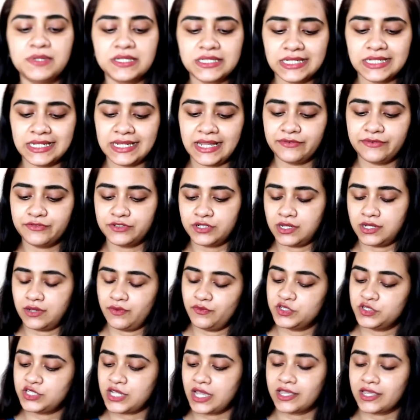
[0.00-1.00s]
bit left,
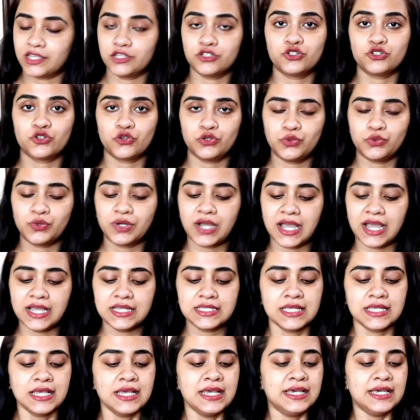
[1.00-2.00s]
which I can show you
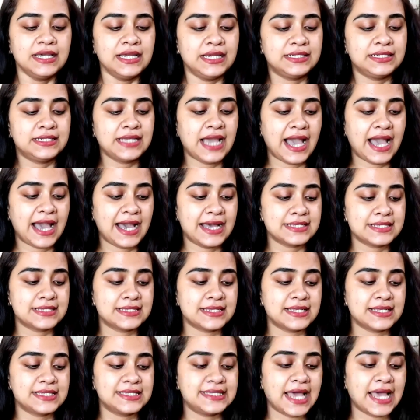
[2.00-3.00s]
guys. It has
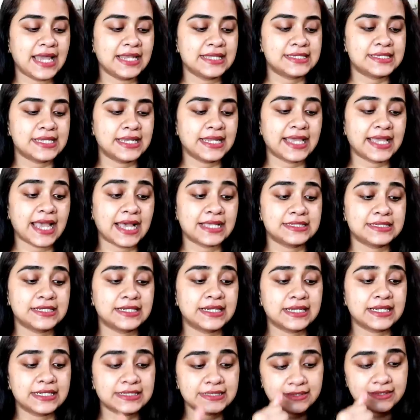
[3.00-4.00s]
a salicylic
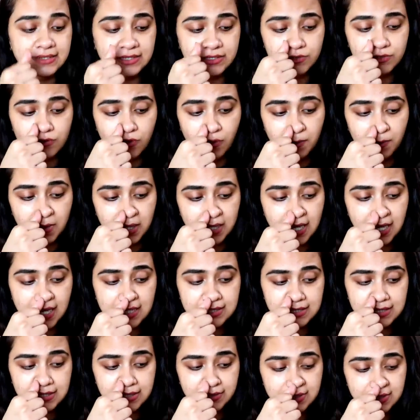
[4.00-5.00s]
acid, glycerin, sorbic
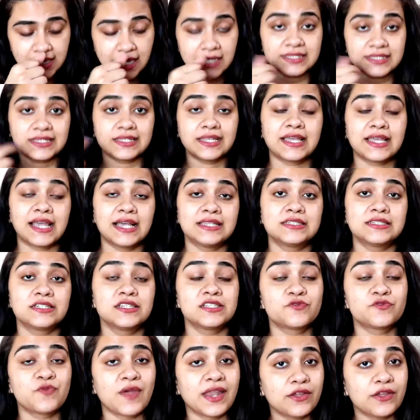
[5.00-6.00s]
acid. Salicylic acid
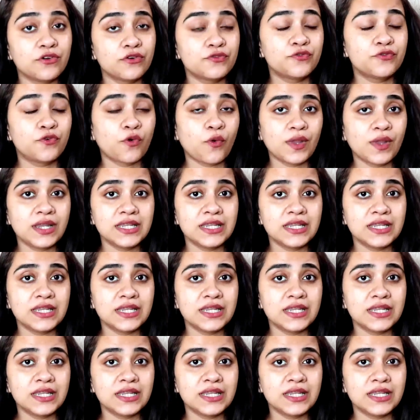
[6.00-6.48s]
is very good for